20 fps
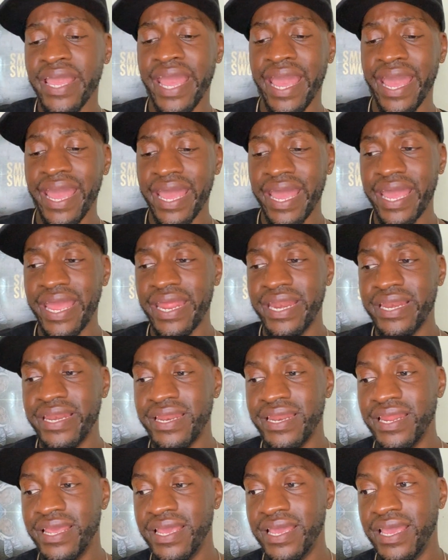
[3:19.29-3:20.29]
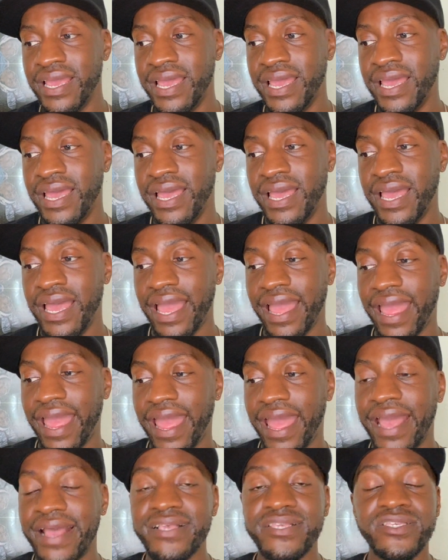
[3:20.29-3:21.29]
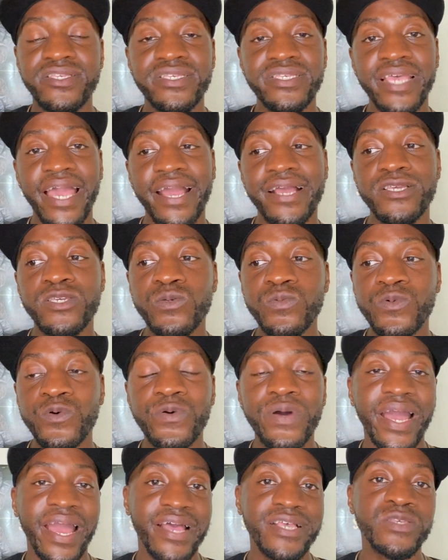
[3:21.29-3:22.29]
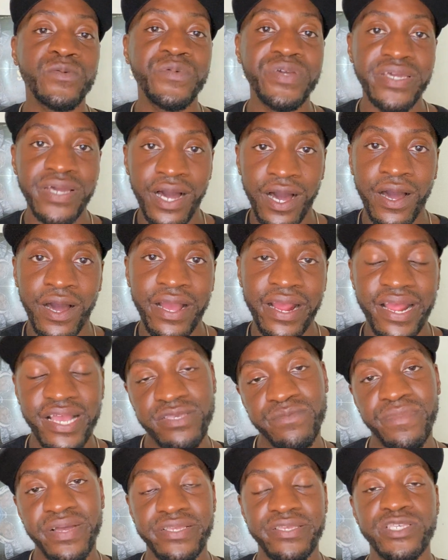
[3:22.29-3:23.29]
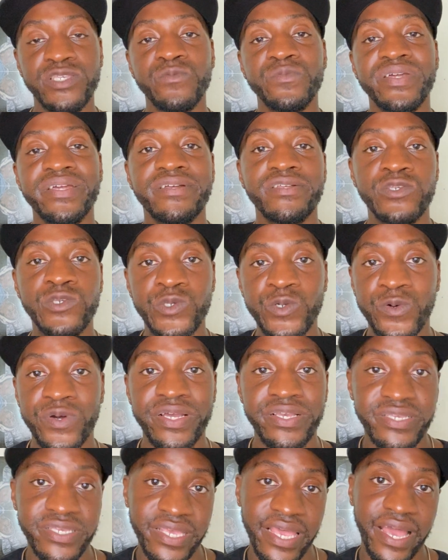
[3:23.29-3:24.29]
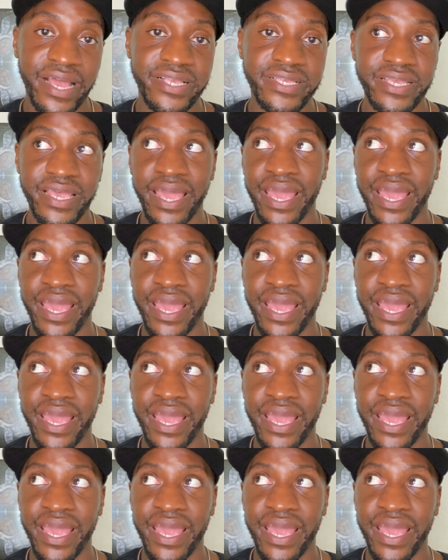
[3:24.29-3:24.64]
And as sexual as we are, as much as we enjoy sex,